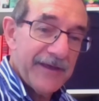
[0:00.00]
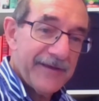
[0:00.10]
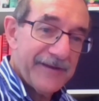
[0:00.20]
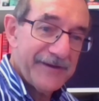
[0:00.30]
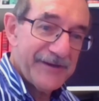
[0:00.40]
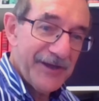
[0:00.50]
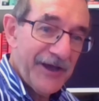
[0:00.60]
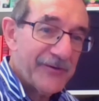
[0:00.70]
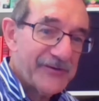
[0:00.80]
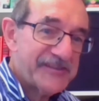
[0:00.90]
and
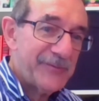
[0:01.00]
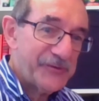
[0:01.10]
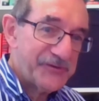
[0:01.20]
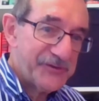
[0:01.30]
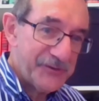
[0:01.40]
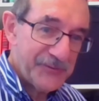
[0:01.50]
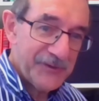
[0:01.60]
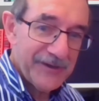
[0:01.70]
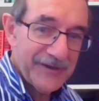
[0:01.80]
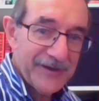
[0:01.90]
I was able
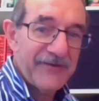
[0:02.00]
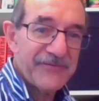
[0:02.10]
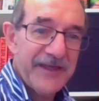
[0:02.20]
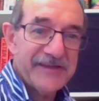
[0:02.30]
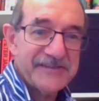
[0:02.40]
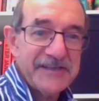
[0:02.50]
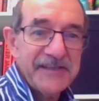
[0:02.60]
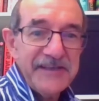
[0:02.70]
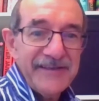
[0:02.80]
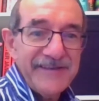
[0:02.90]
to craft that
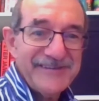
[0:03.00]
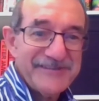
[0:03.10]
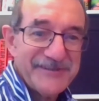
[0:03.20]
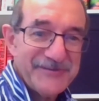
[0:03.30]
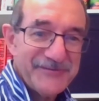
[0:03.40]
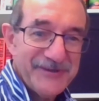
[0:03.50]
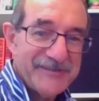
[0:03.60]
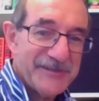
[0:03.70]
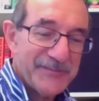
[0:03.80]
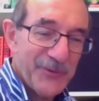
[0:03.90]
into
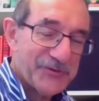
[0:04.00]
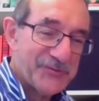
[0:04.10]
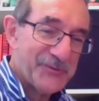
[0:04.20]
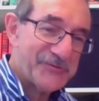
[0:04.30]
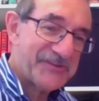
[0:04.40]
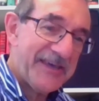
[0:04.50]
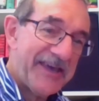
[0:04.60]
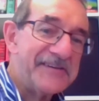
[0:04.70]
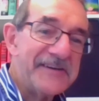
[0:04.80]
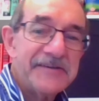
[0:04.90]
the book towards the
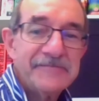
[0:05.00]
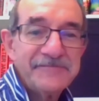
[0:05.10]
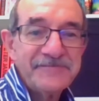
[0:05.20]
end.